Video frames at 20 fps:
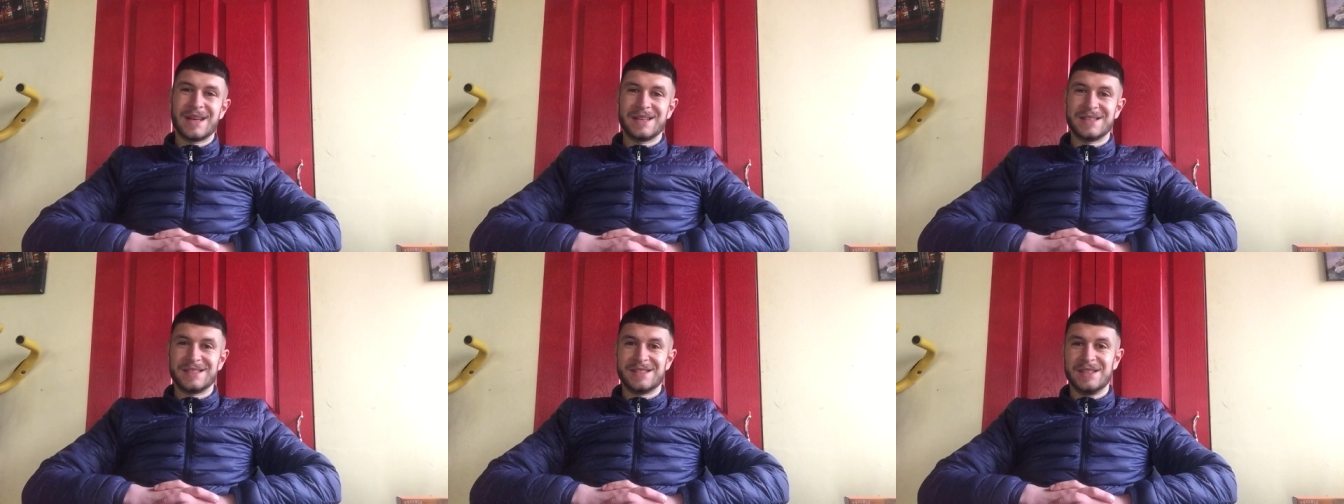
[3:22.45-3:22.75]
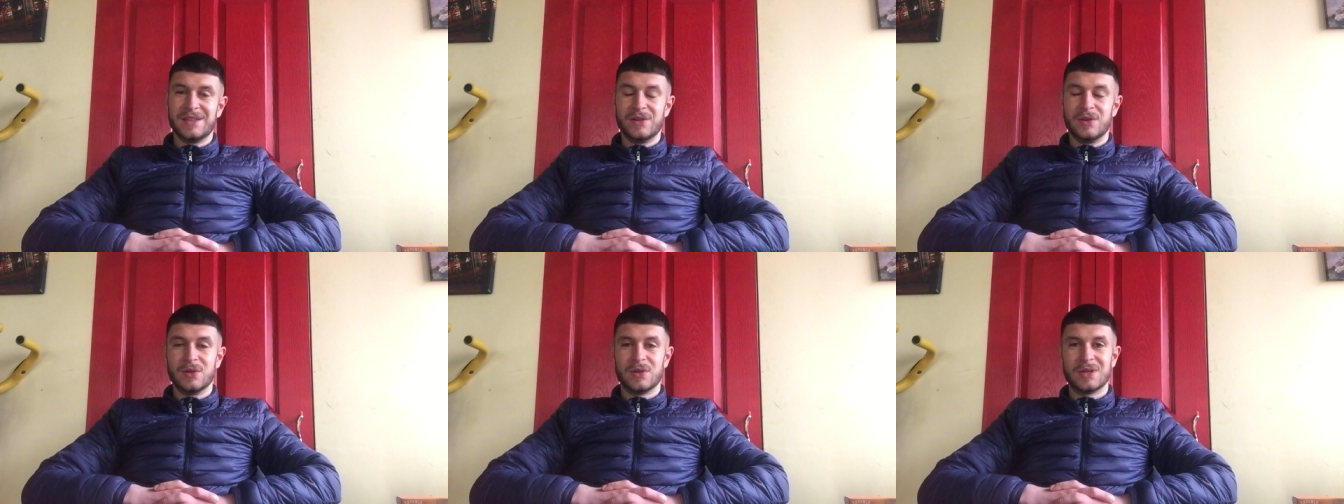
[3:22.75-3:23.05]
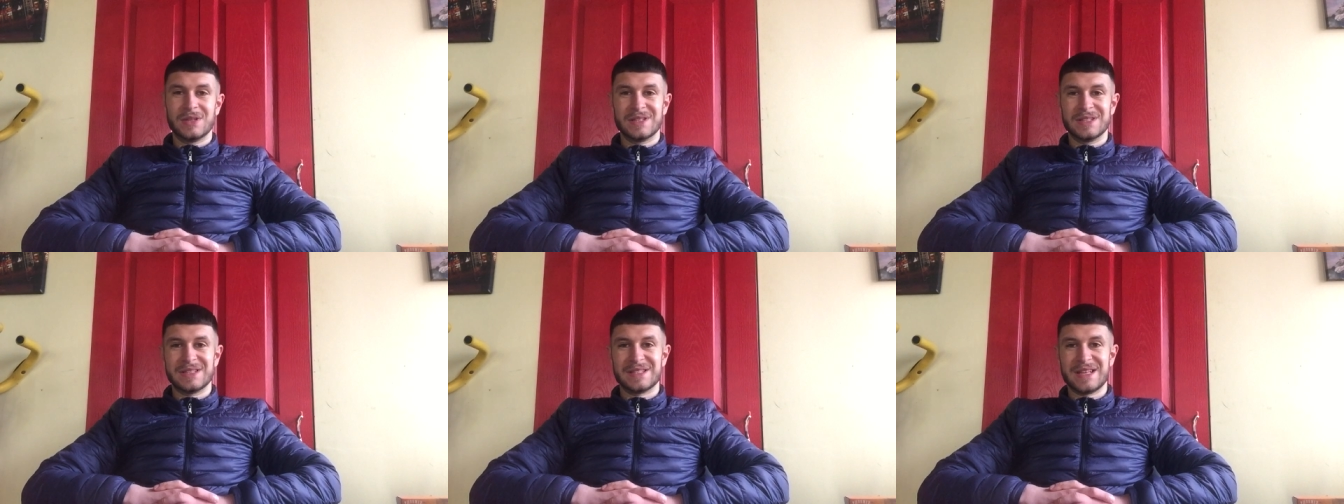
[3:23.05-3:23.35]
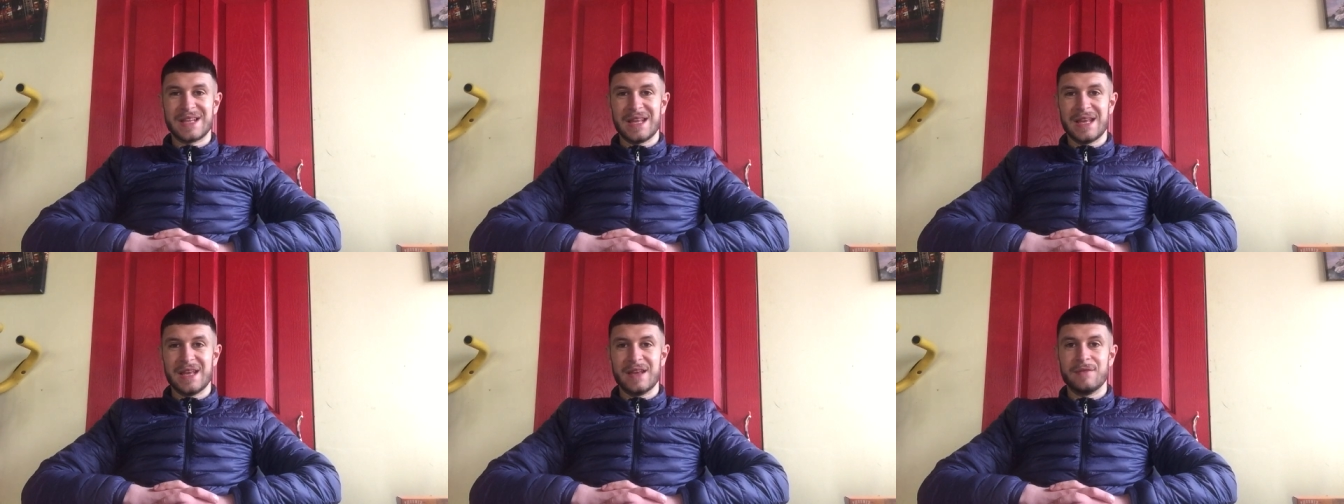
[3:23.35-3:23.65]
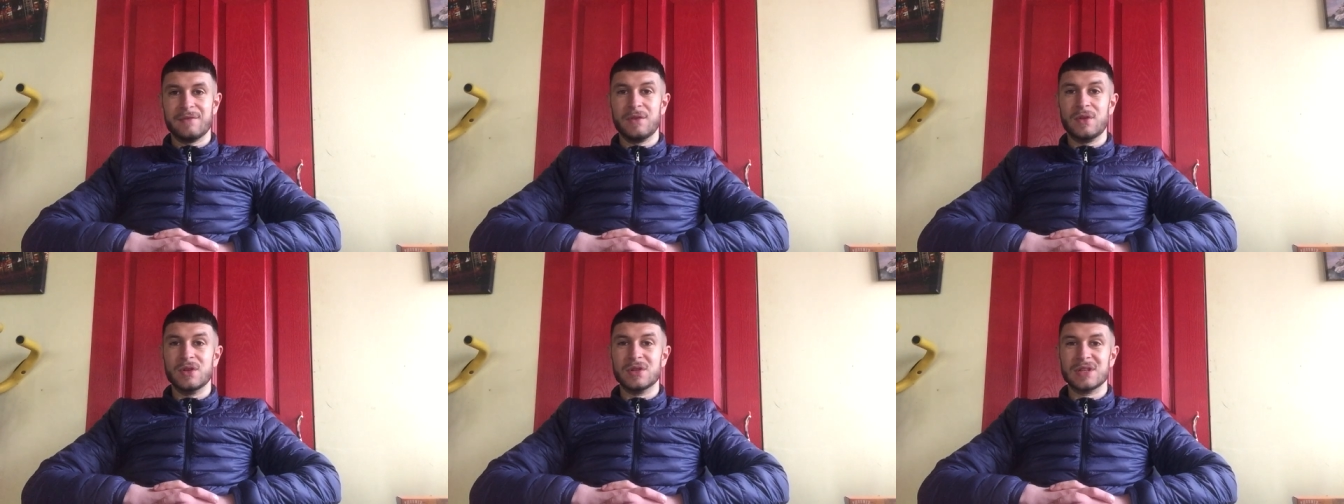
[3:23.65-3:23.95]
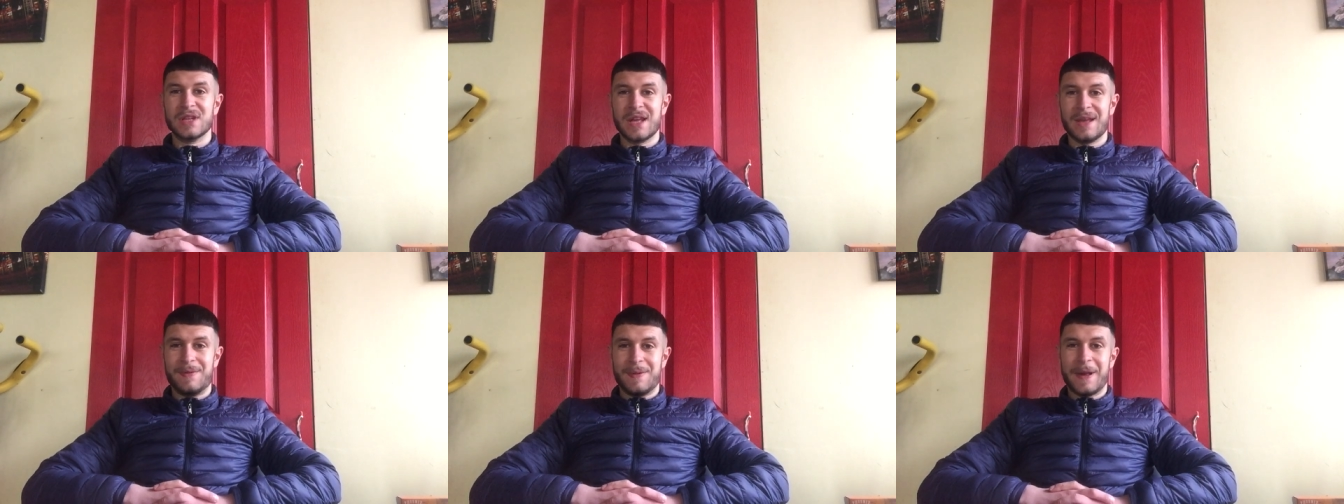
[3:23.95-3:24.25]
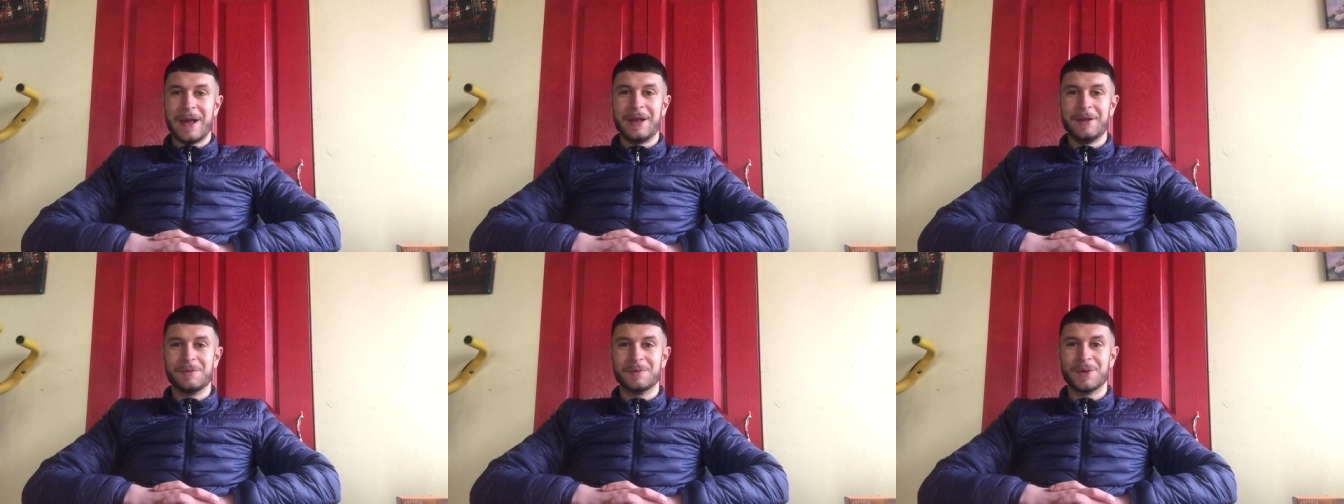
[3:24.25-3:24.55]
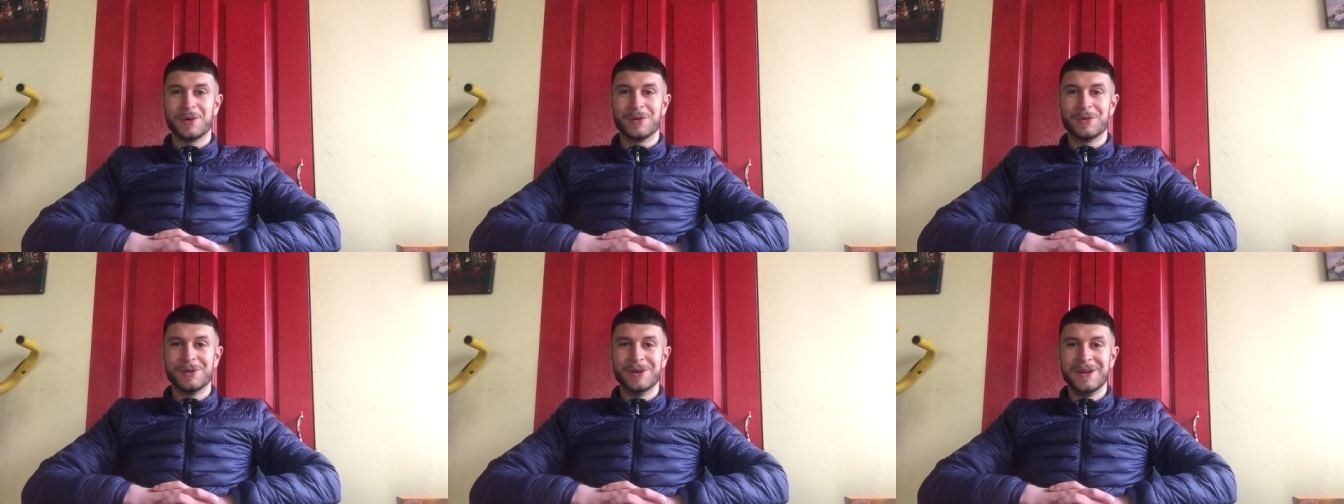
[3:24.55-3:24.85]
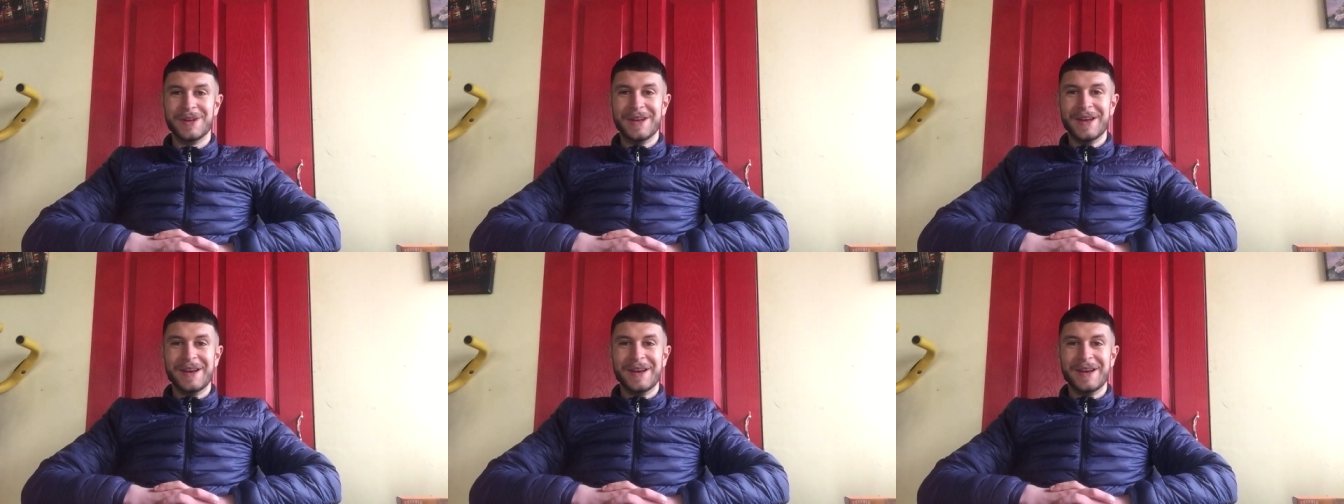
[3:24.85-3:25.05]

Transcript: As you can see, if you see people